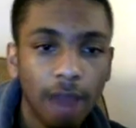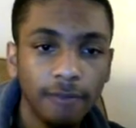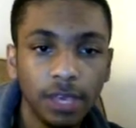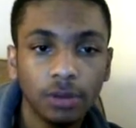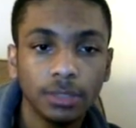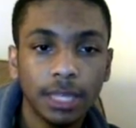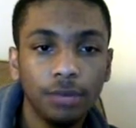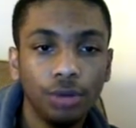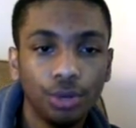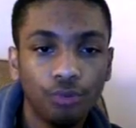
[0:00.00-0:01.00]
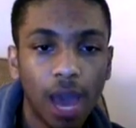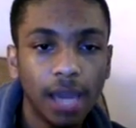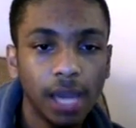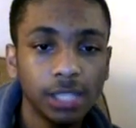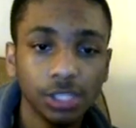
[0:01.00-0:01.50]
of vehicles that you can
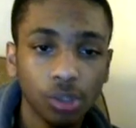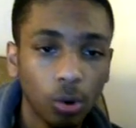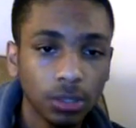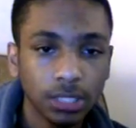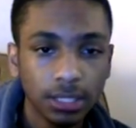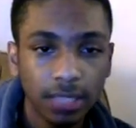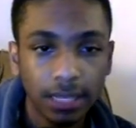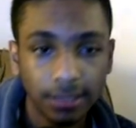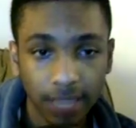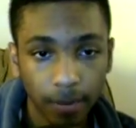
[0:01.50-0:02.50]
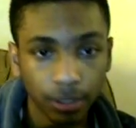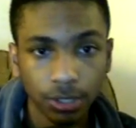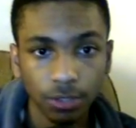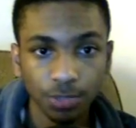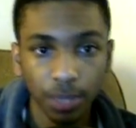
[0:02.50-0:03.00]
ride, not just horses and
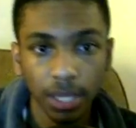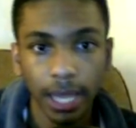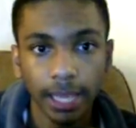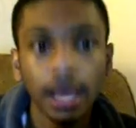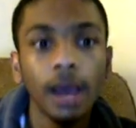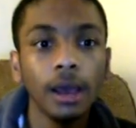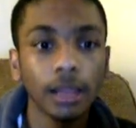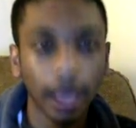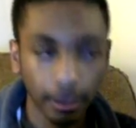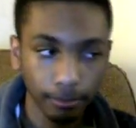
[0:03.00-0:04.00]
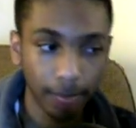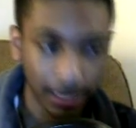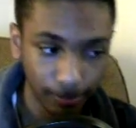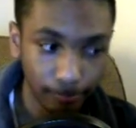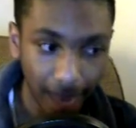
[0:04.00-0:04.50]
saber-tooths, but like
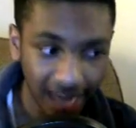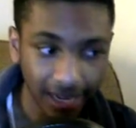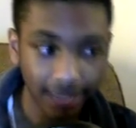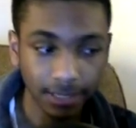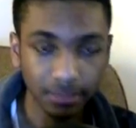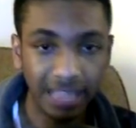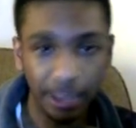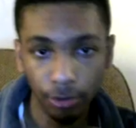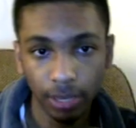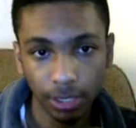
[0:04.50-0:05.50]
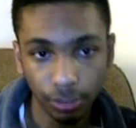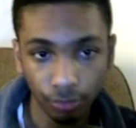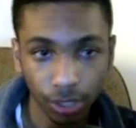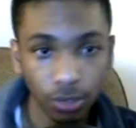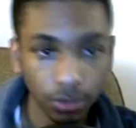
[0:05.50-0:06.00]
mechanisms that you can
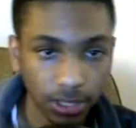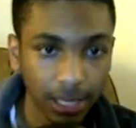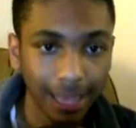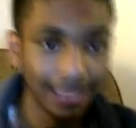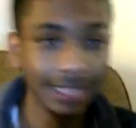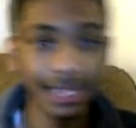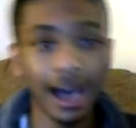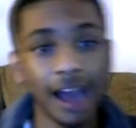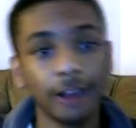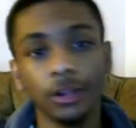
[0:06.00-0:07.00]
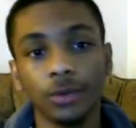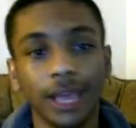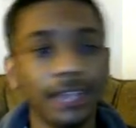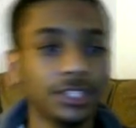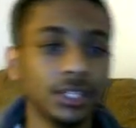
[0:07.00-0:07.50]
use to like get to higher
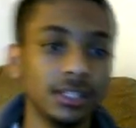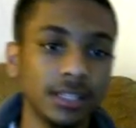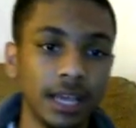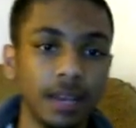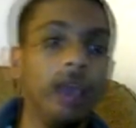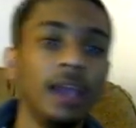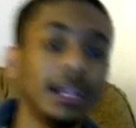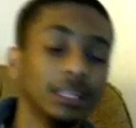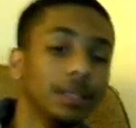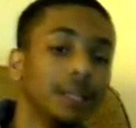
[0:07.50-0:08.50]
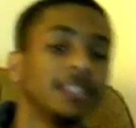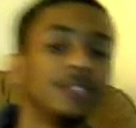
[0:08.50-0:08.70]
locations and get to places